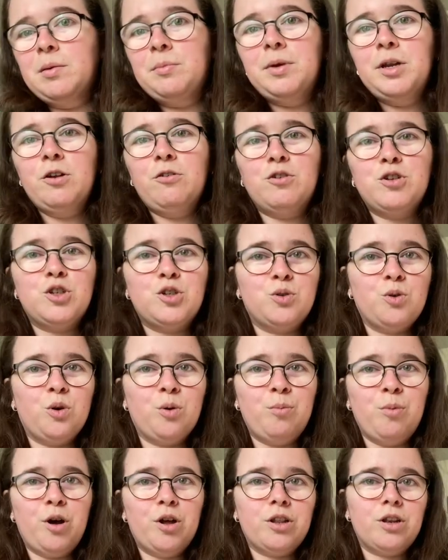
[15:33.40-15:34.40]
a bit of a
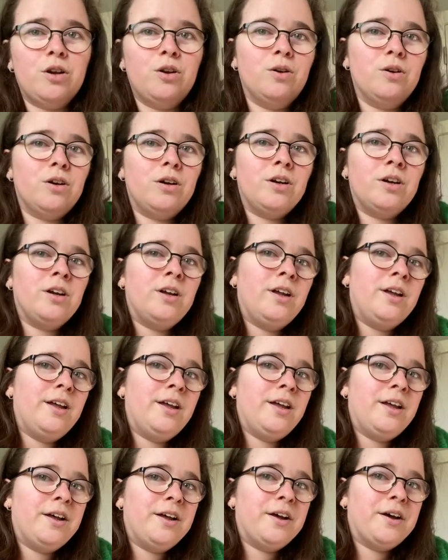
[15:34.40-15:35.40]
store-bought look,
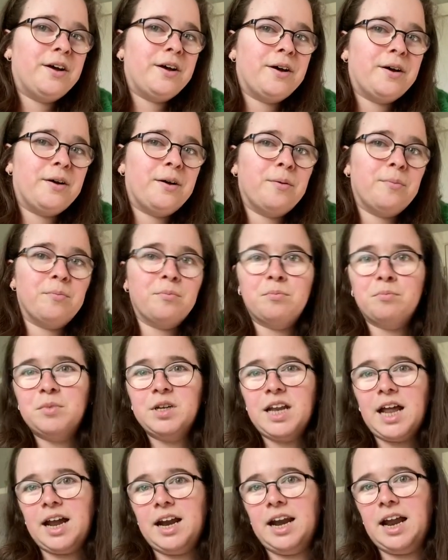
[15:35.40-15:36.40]

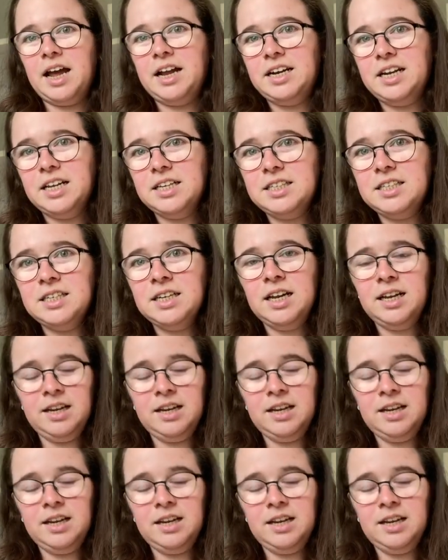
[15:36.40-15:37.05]
but I like that.